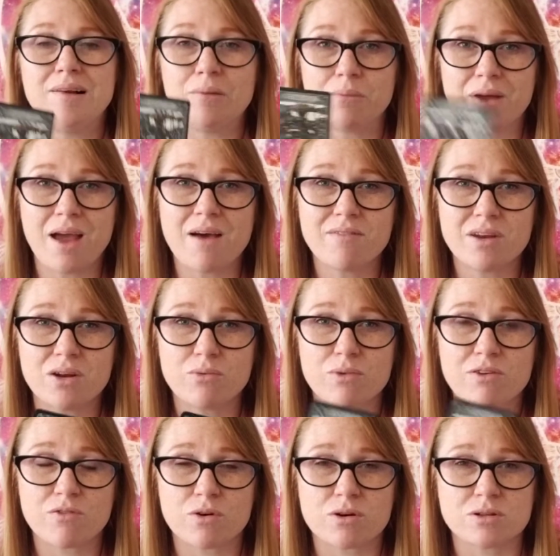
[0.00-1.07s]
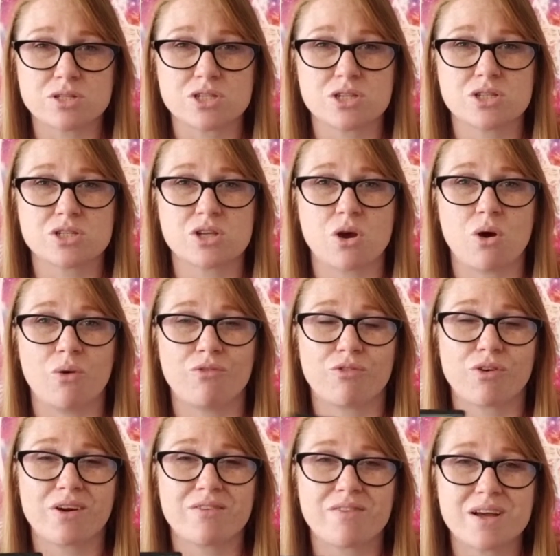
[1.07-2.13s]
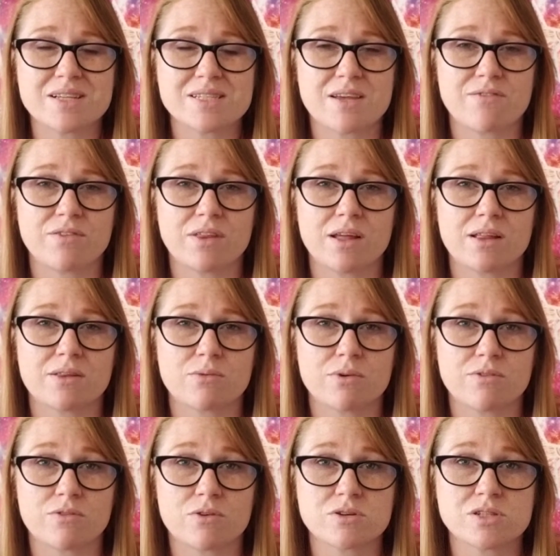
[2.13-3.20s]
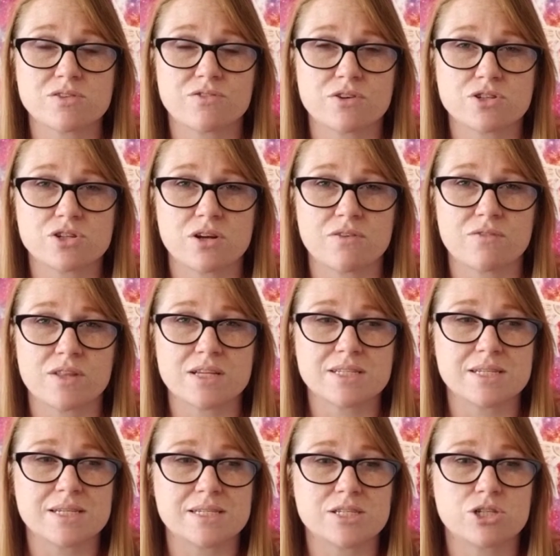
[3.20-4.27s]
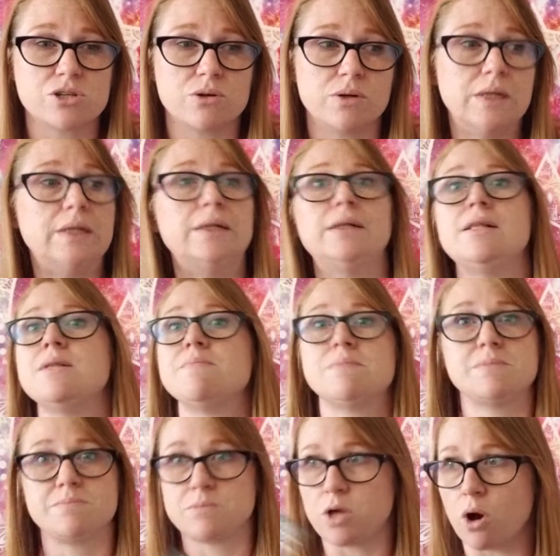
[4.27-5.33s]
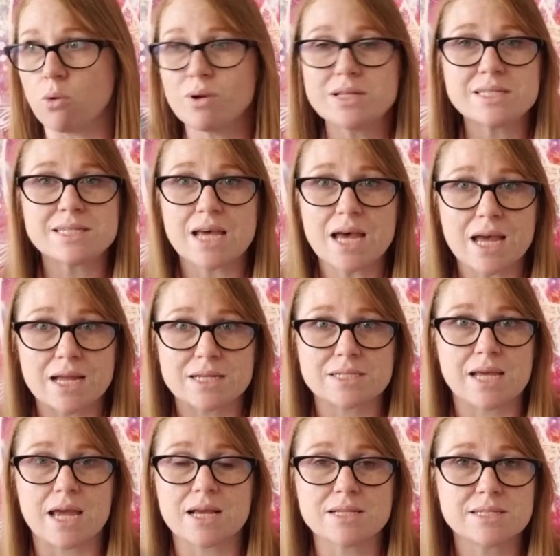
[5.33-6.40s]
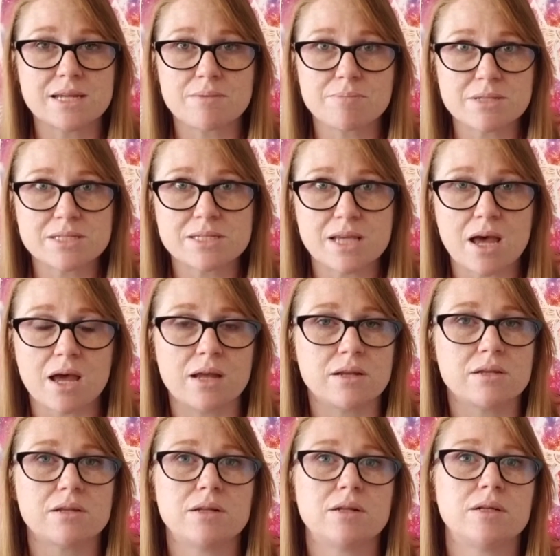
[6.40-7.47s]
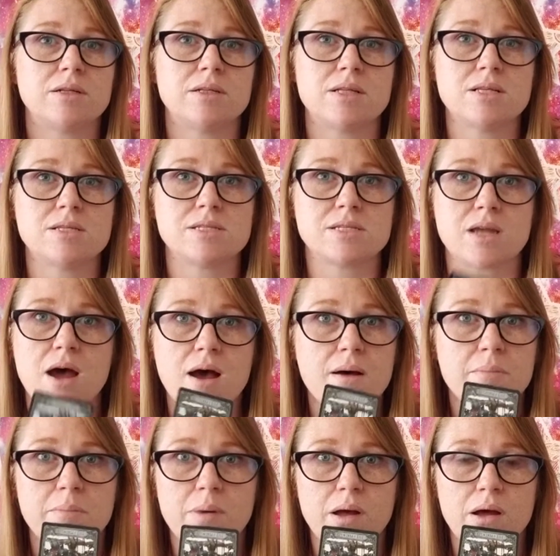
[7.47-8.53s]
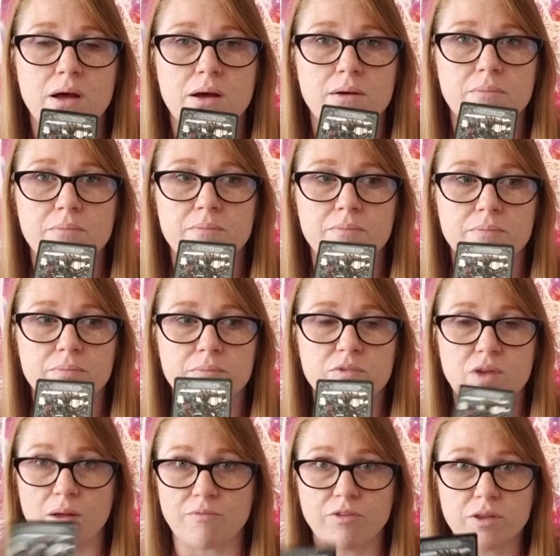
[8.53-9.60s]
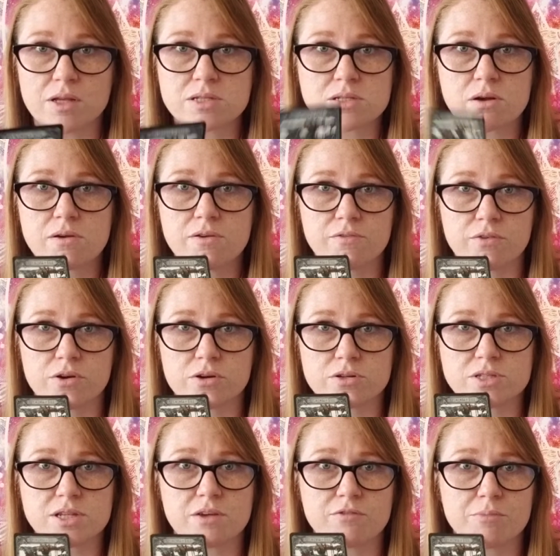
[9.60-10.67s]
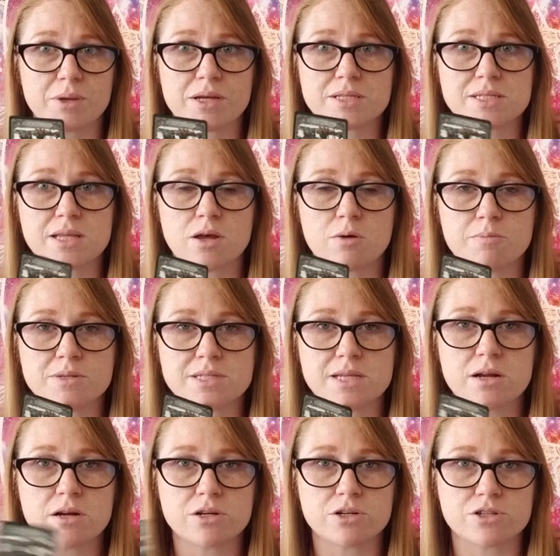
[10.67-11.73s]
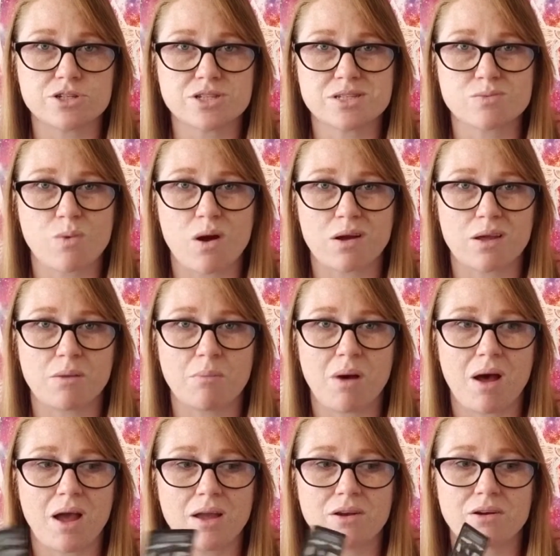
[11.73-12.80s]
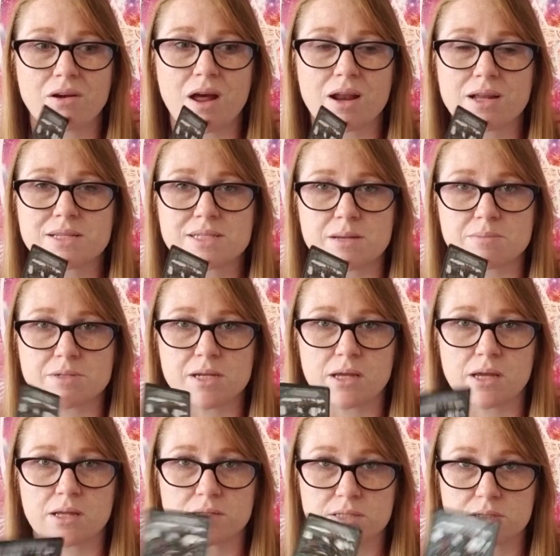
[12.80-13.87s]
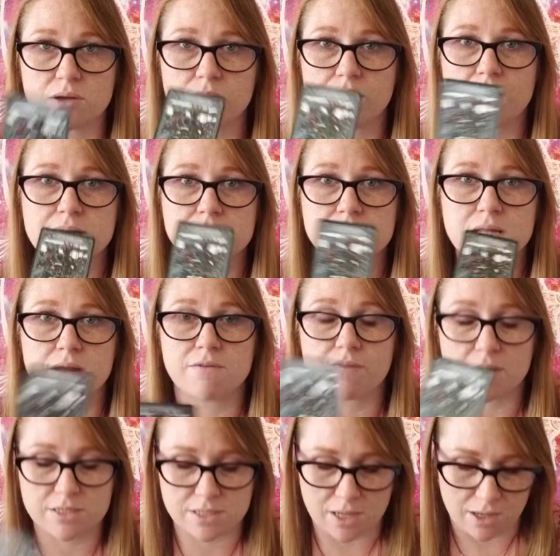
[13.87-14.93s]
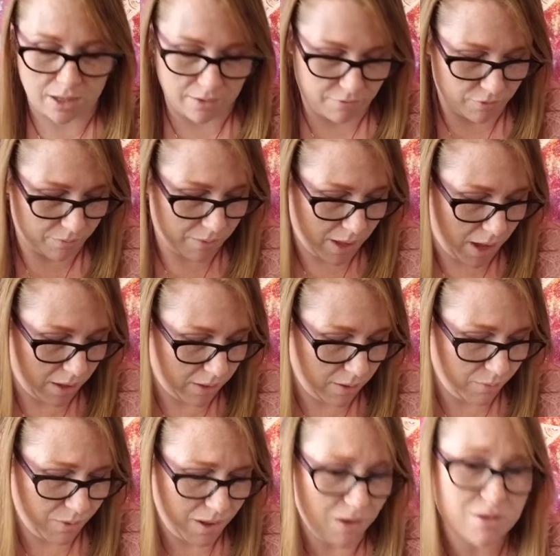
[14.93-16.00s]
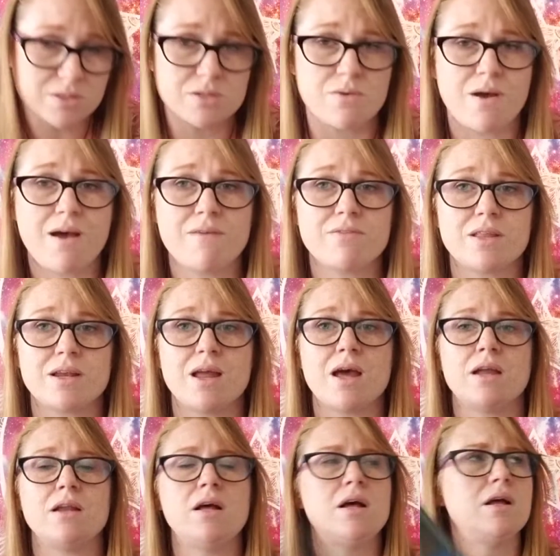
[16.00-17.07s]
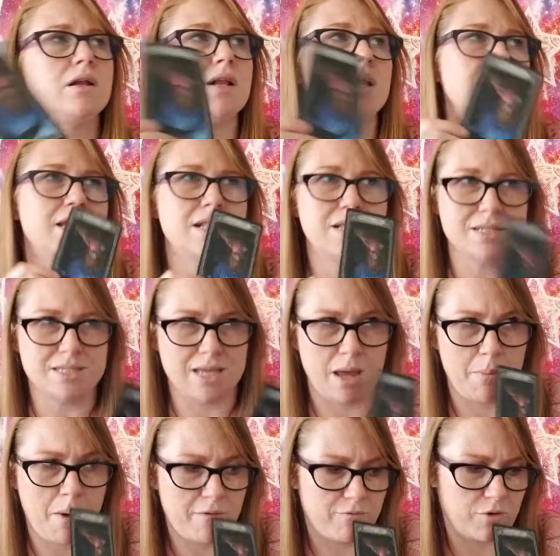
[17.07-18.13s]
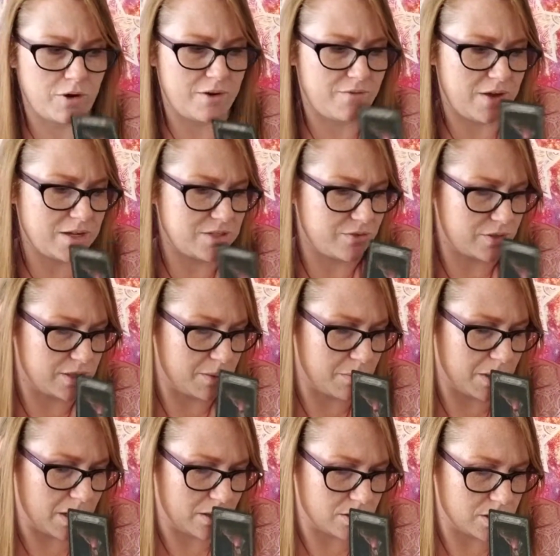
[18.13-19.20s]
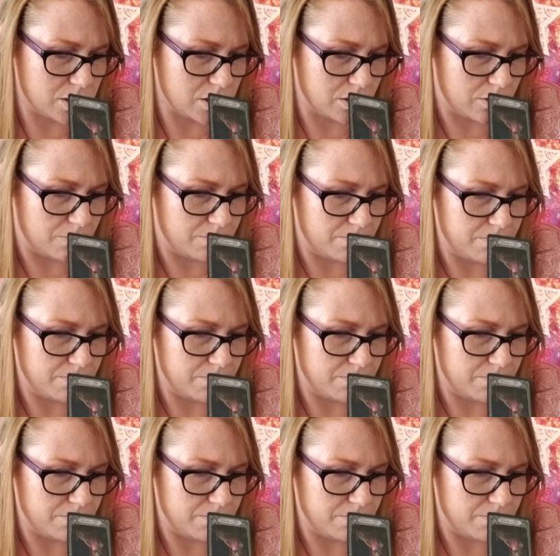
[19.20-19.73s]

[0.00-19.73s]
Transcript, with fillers: we have it in reverse. So for advice, I feel like the reversed version of this is to go inside, take a step inside, stop feeling sorry for yourself, because the help is there and you're just walking by and you're not accepting it. So that's the advice I get from that. And then we also have the Nine. I think this came up for advice for somebody else too.